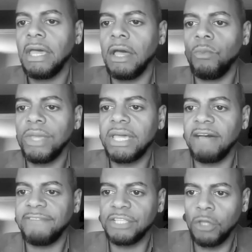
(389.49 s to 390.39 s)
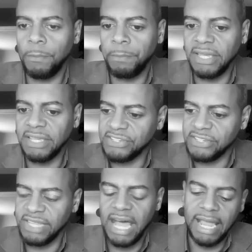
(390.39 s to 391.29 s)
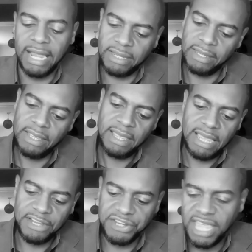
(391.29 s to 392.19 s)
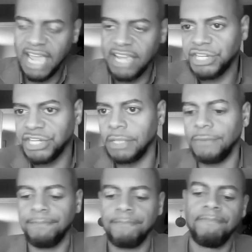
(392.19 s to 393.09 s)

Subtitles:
And we covered topics like education,